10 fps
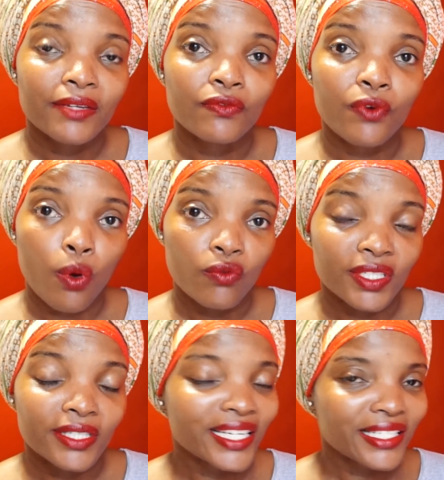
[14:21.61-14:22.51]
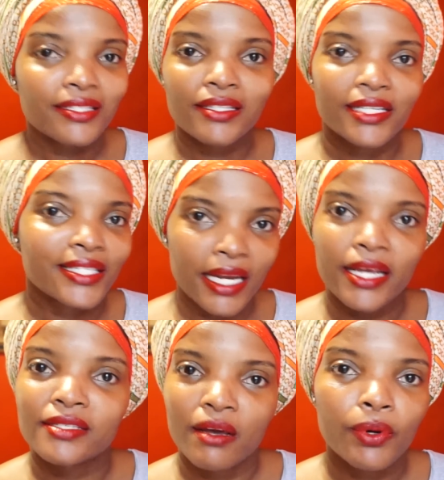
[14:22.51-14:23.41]
involved just it's an
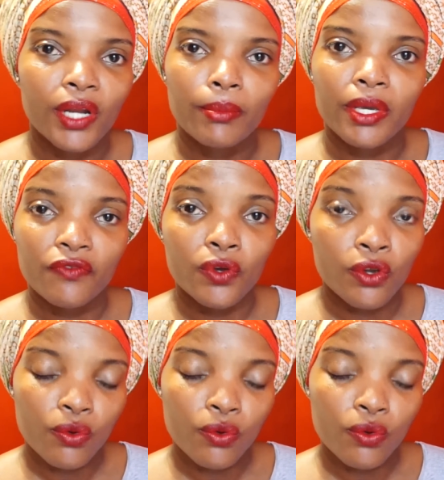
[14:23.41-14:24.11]
example i'm giving